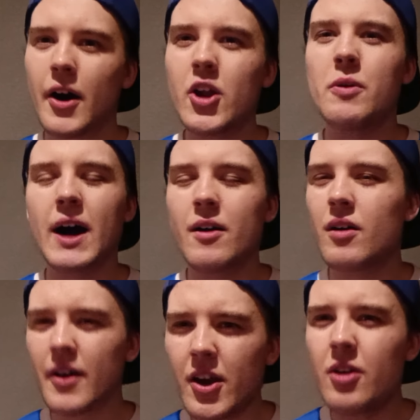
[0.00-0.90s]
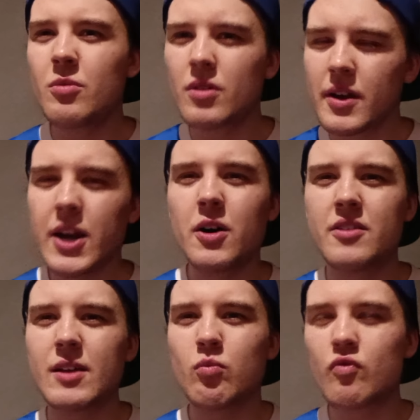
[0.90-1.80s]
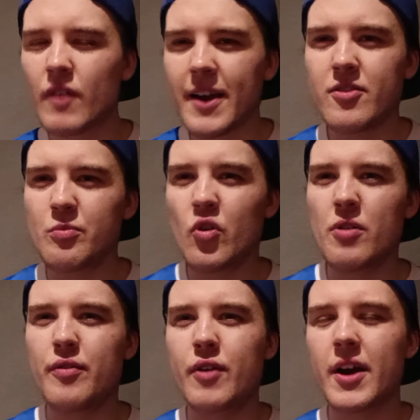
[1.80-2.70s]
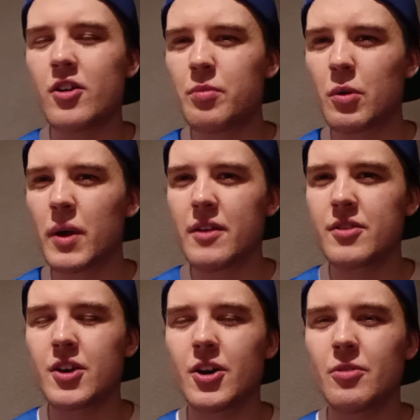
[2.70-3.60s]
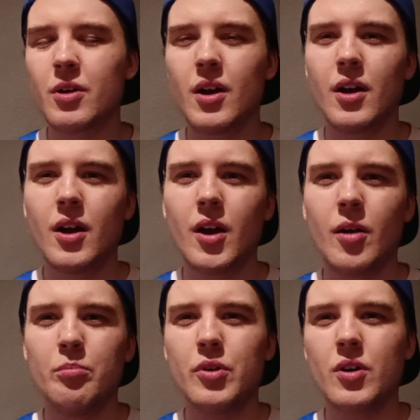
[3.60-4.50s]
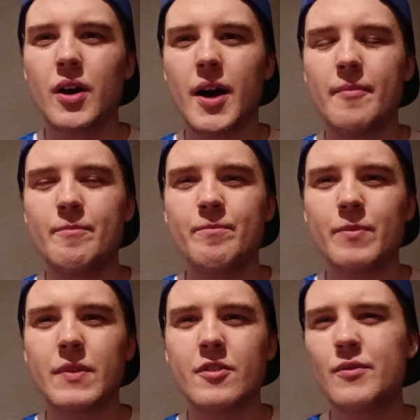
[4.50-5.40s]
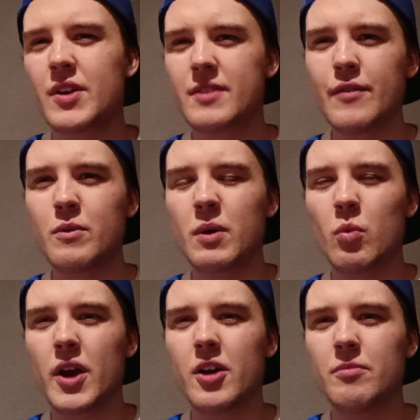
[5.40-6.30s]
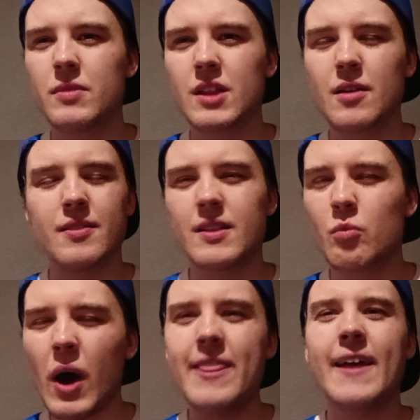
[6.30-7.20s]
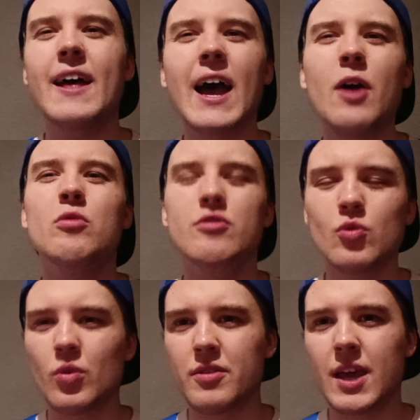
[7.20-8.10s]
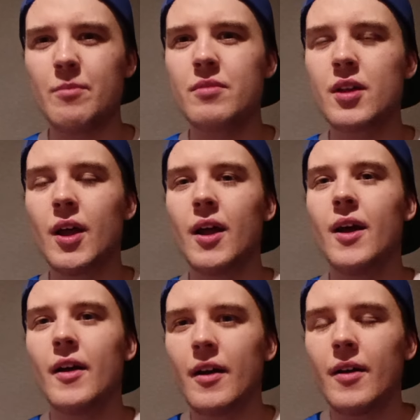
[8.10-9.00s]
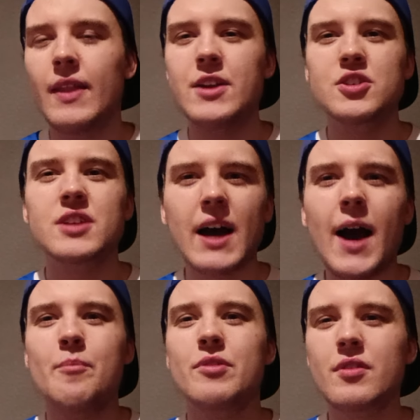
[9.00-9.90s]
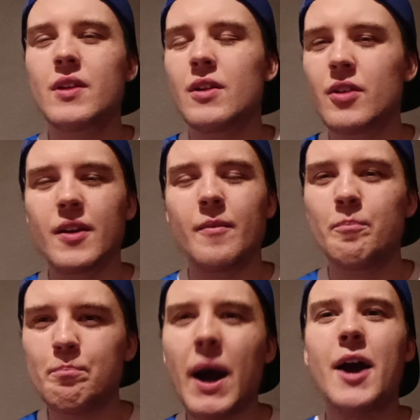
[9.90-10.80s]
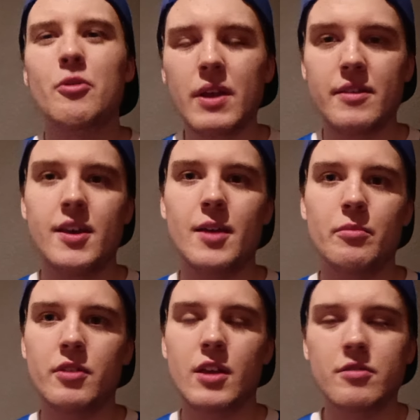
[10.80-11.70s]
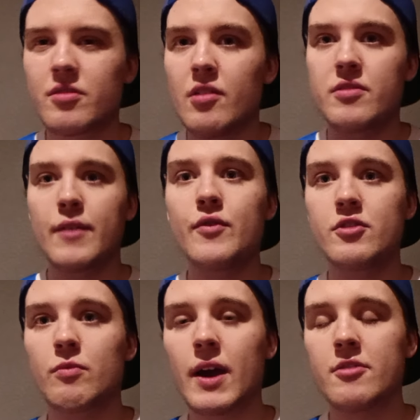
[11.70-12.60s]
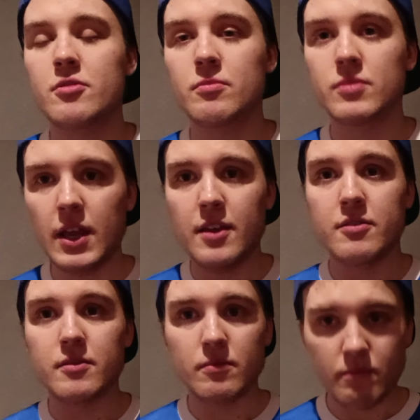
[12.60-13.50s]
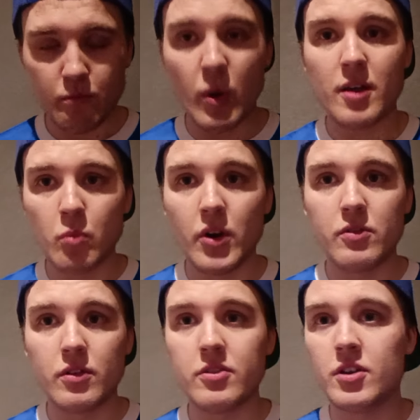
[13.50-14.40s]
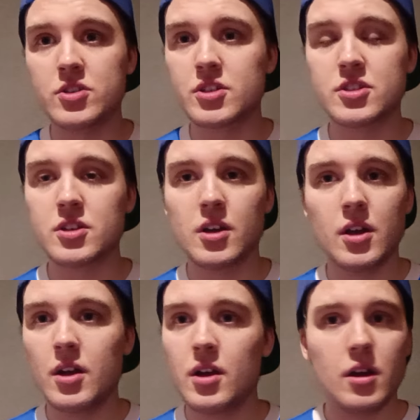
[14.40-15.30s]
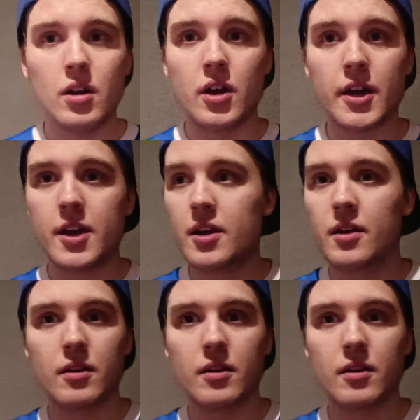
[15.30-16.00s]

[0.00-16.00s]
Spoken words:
know, I said Wrexham were a threat a couple of weeks ago, but something's different with Wycombe. The way they outscore teams, they're just absolutely battering teams. It's different to Wrexham. These Wycombe Wanderers are just, like,